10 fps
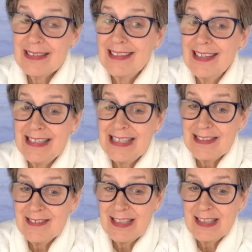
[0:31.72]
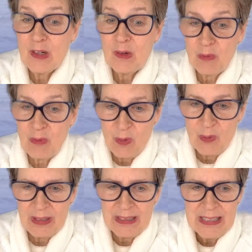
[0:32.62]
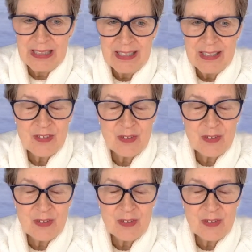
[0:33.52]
an easy road so